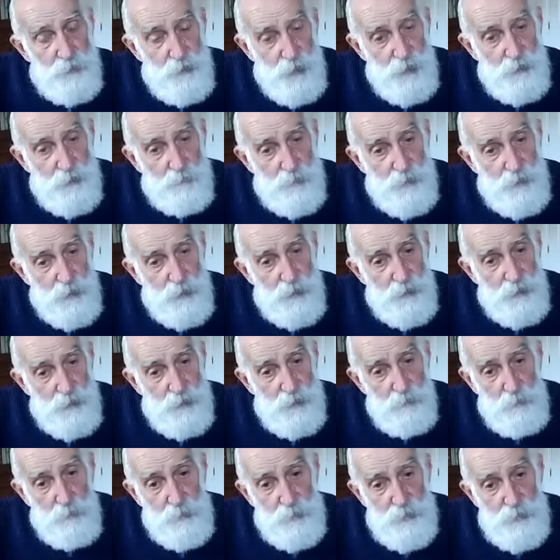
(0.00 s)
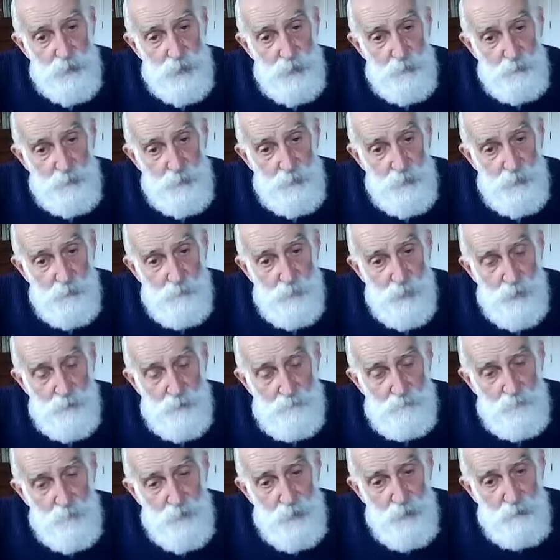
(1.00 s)
like prayer, it will deepen
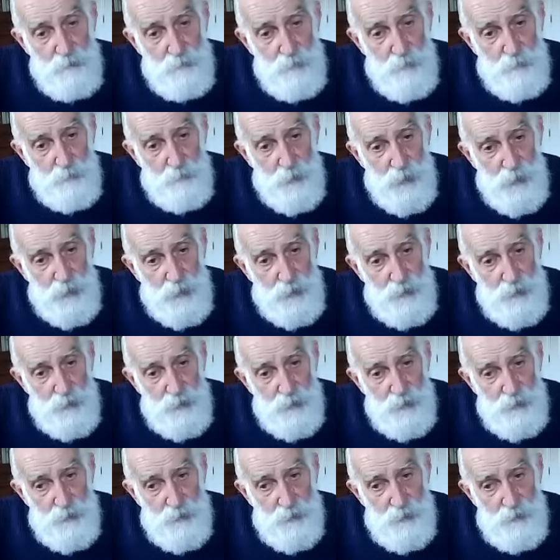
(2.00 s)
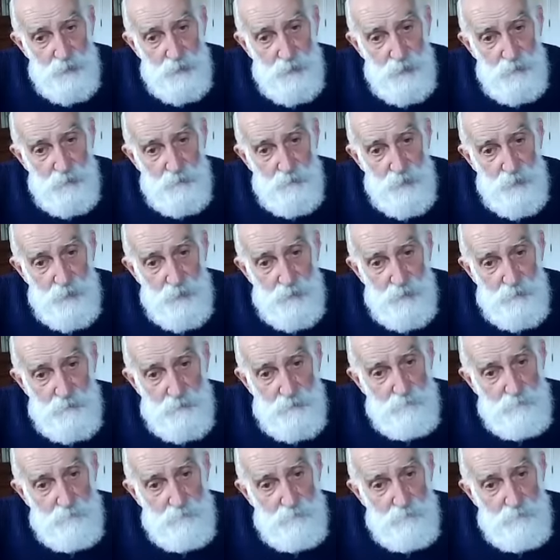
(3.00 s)
with practice and over